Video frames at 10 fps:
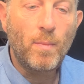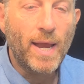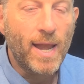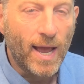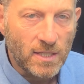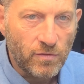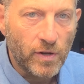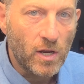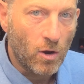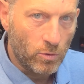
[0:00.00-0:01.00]
my next
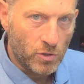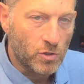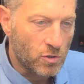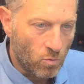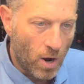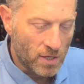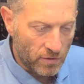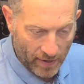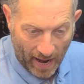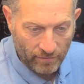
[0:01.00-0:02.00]
video, which you should
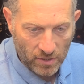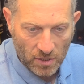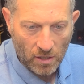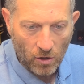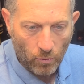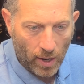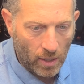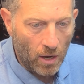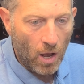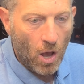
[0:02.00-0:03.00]
watch if you haven't seen it
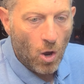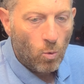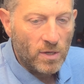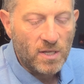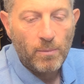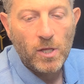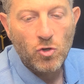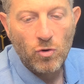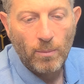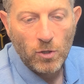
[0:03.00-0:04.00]
already, was some of the
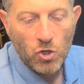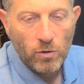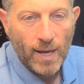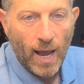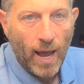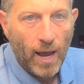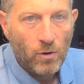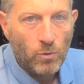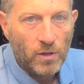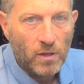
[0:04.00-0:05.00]
troubleshooting I
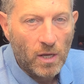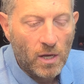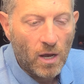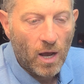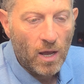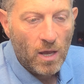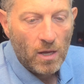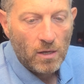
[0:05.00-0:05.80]
had with the